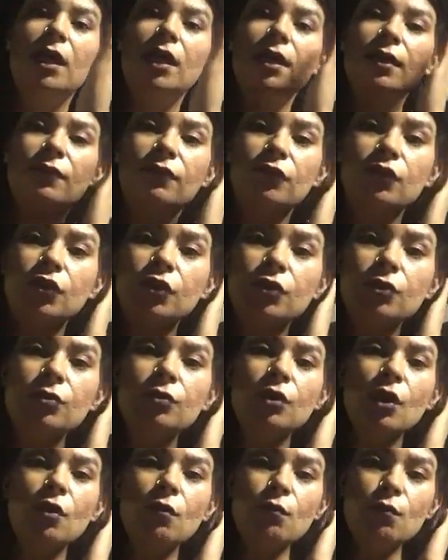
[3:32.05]
If you
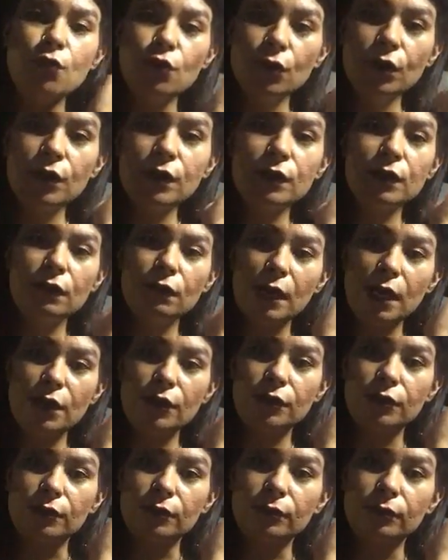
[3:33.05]
know more than they
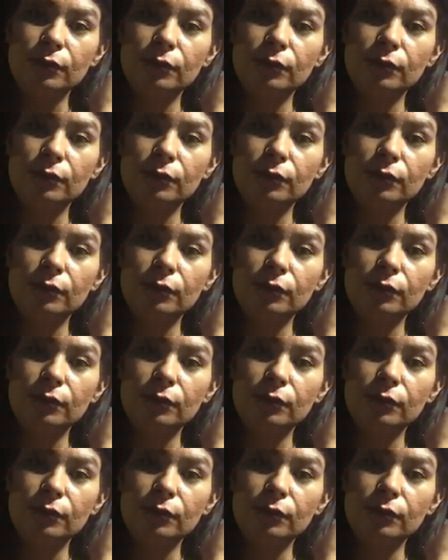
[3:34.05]
do,